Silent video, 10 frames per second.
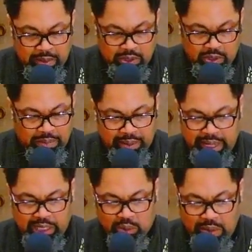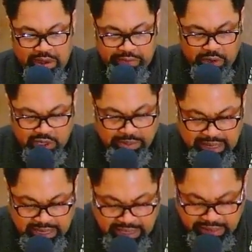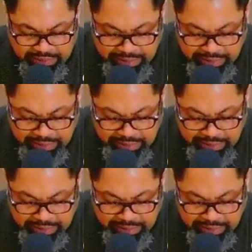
to the place where we first believed.